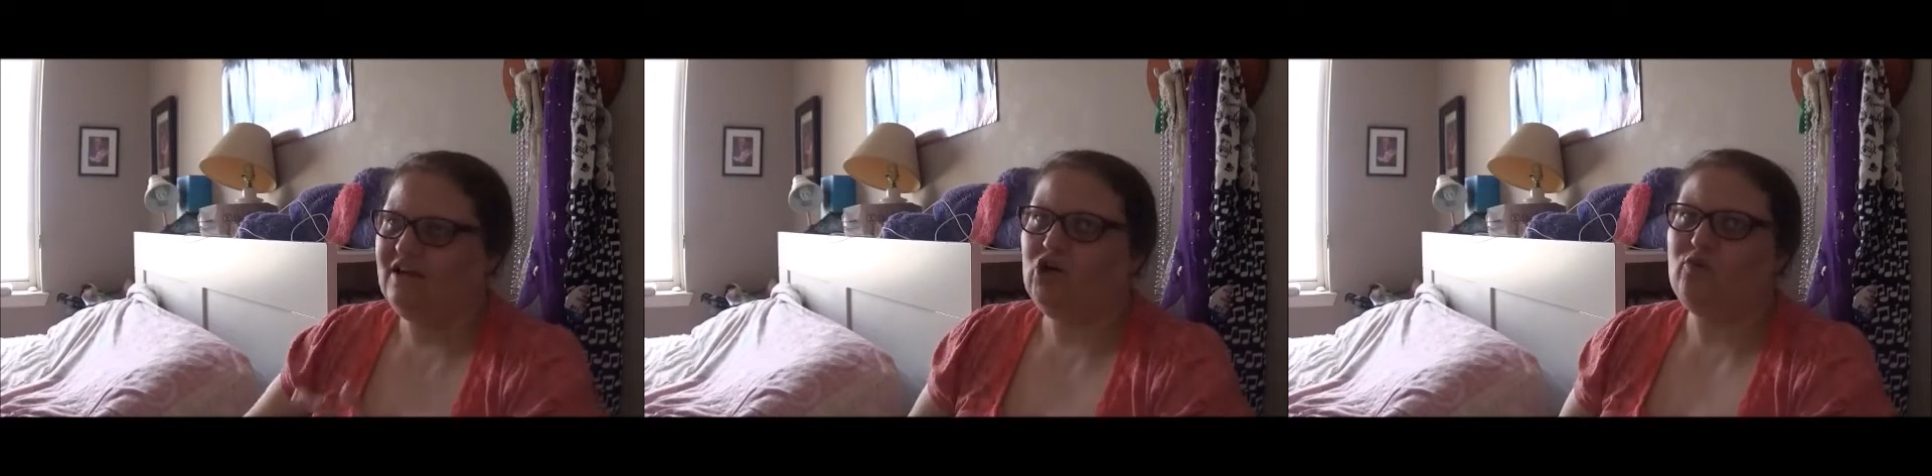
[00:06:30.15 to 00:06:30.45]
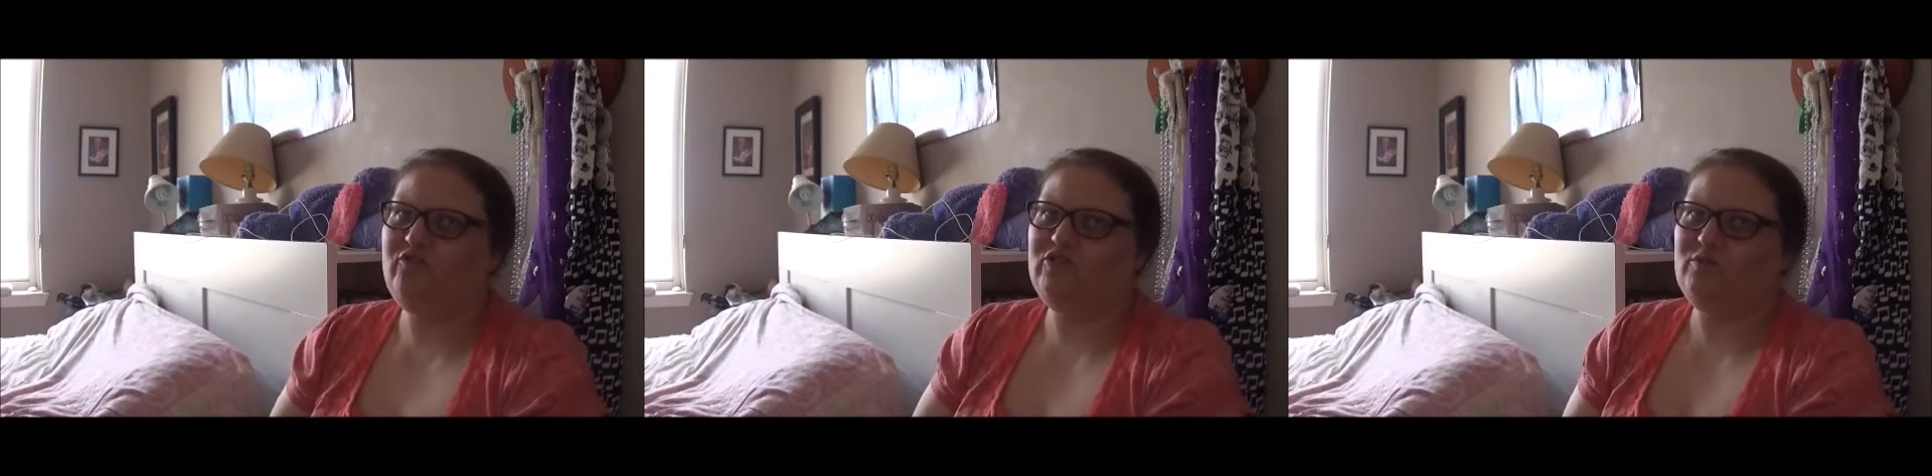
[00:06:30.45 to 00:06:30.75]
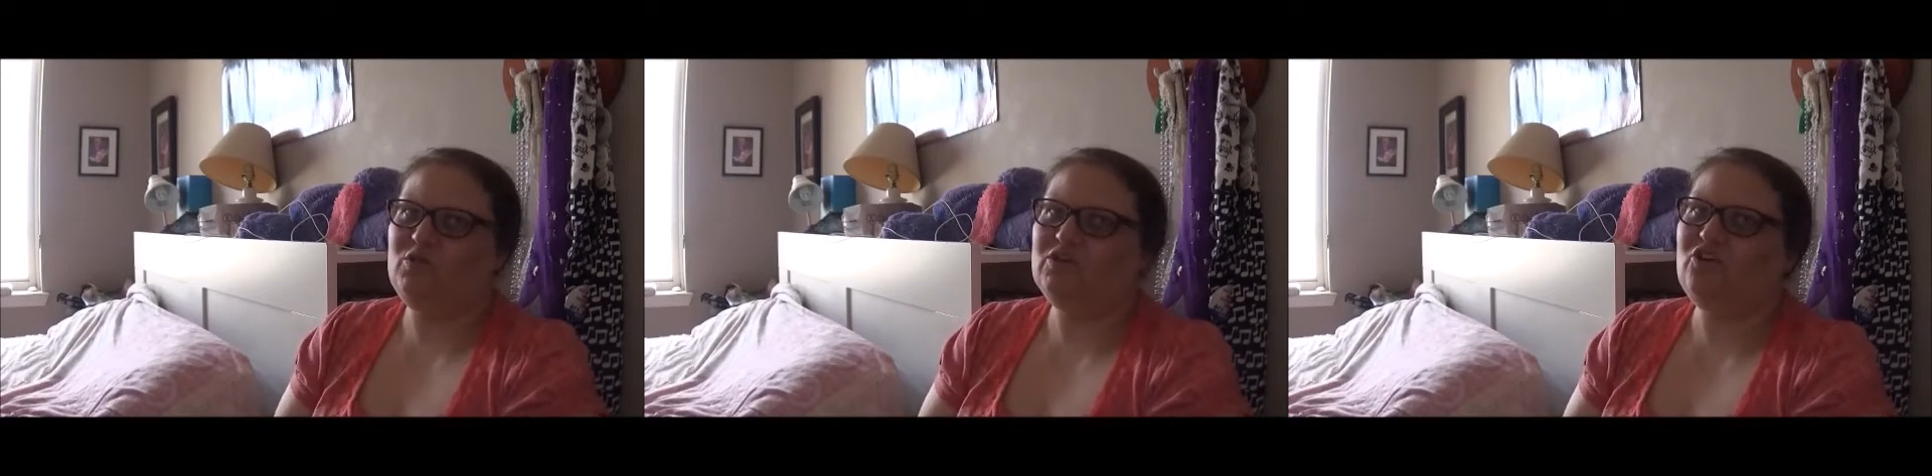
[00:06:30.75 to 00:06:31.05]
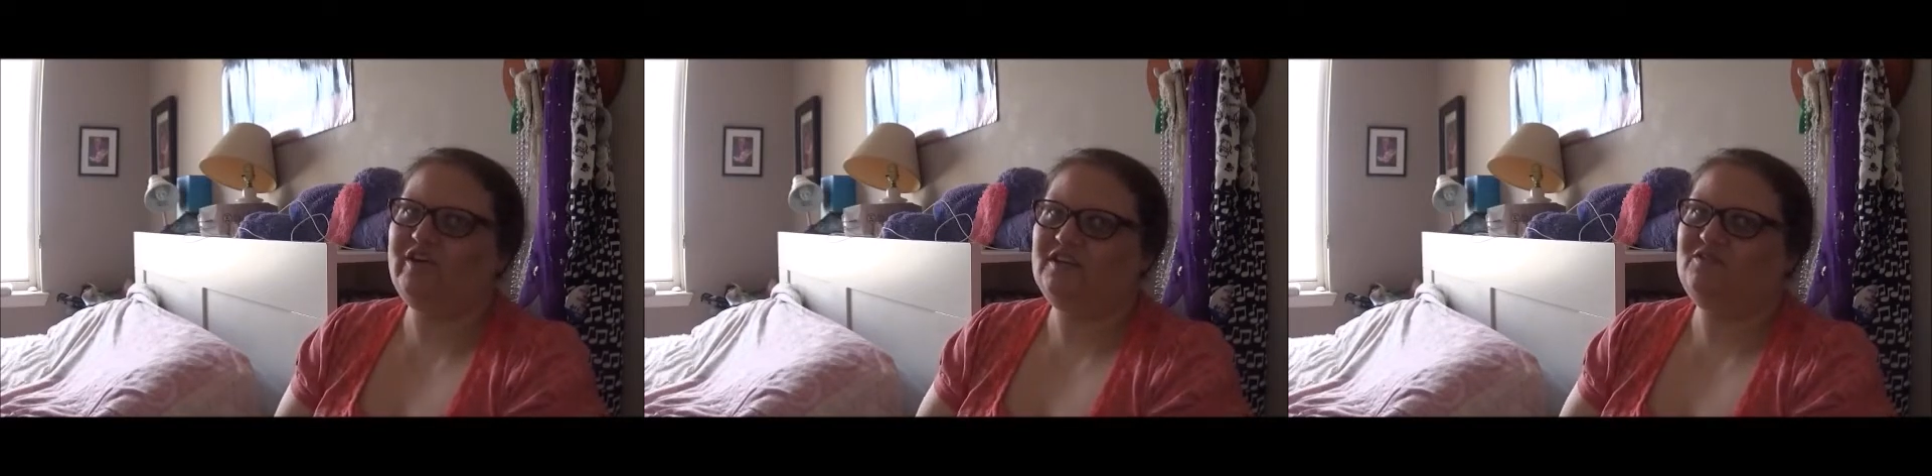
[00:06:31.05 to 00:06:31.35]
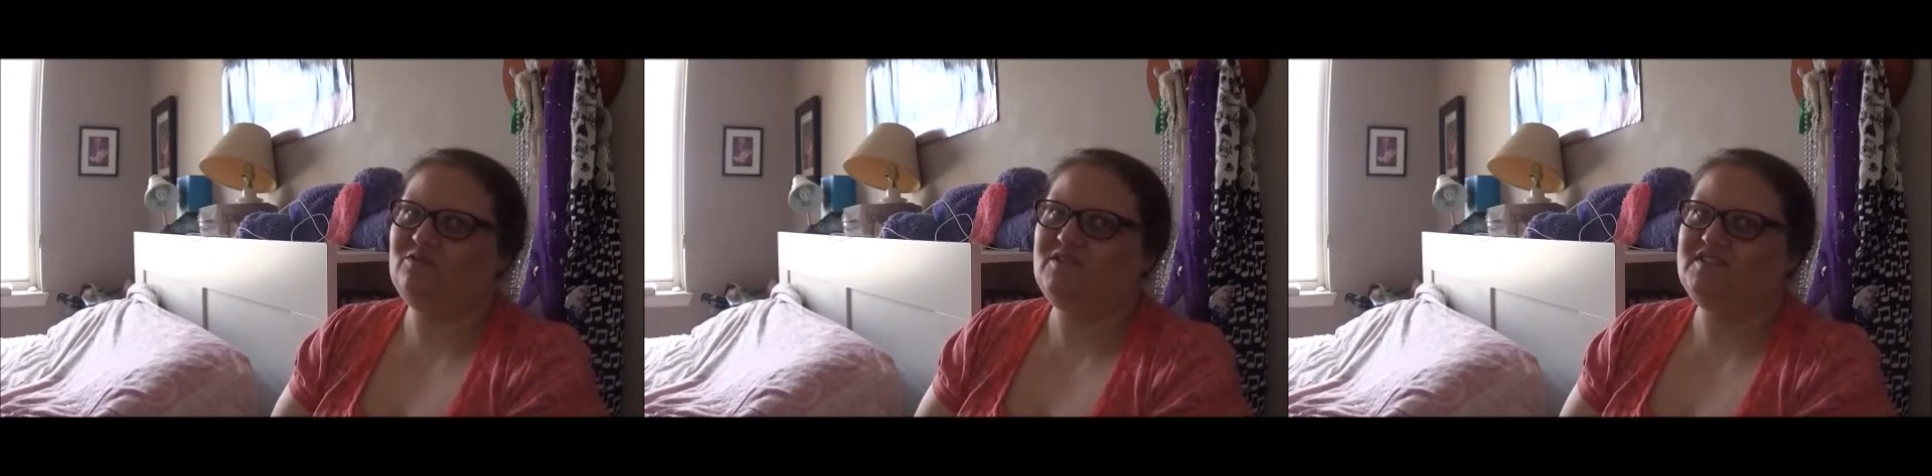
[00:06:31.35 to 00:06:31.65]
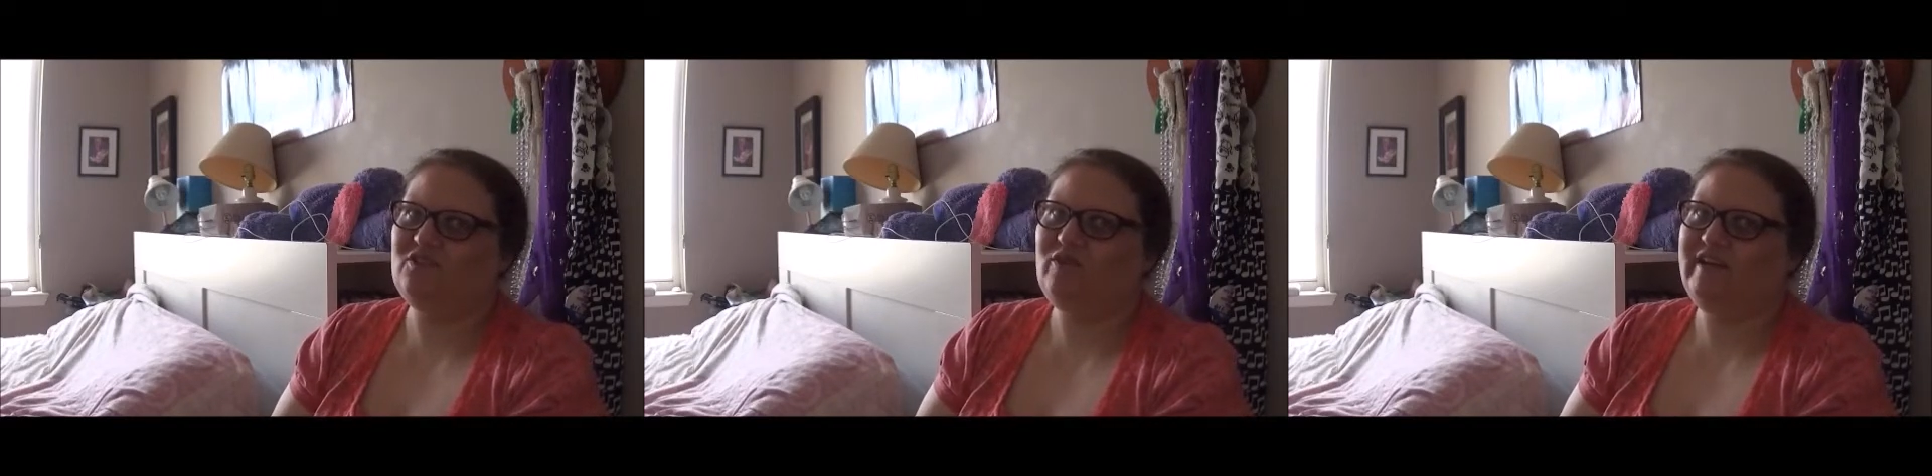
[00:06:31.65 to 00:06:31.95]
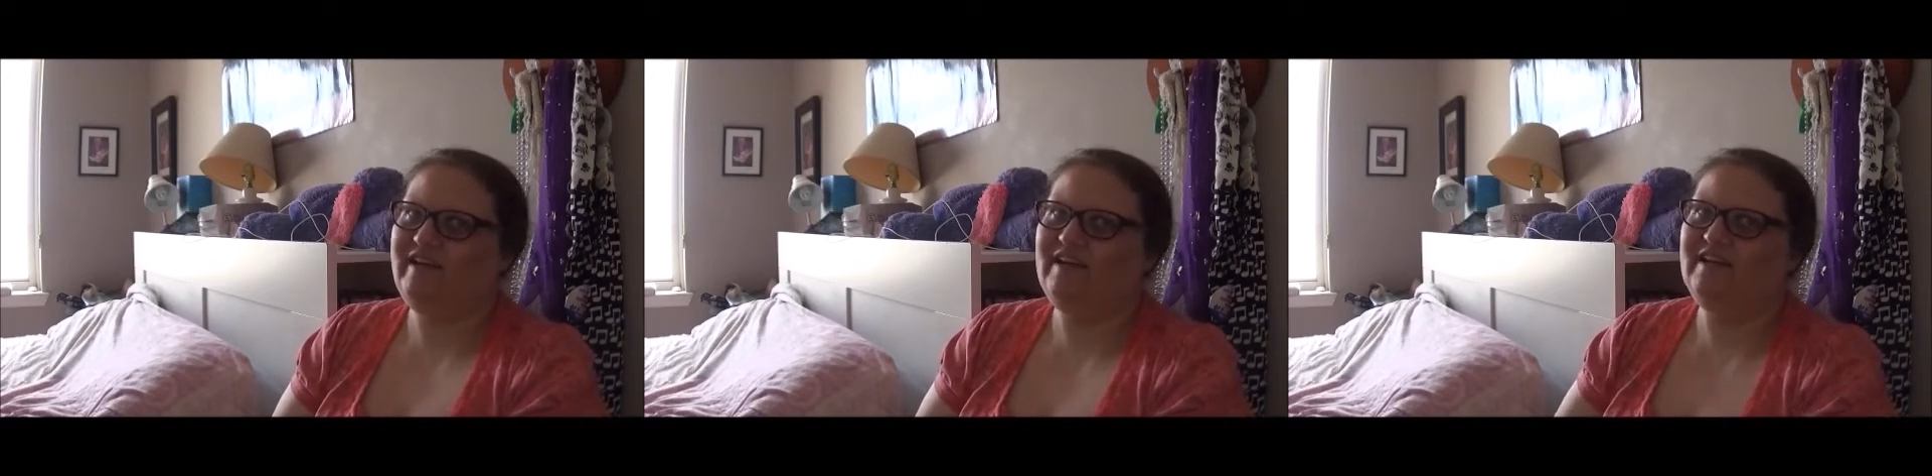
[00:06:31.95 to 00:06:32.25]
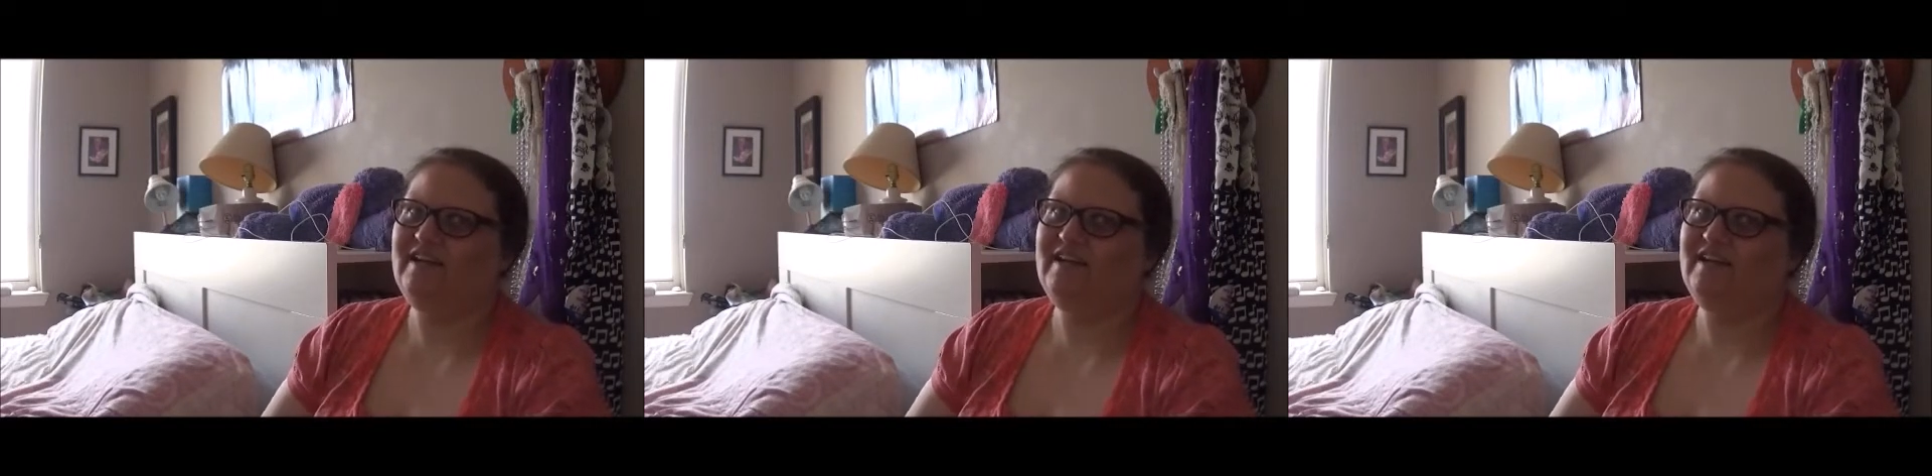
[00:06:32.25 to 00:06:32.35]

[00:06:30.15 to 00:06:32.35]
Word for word: Hopefully we'll all get through this okay.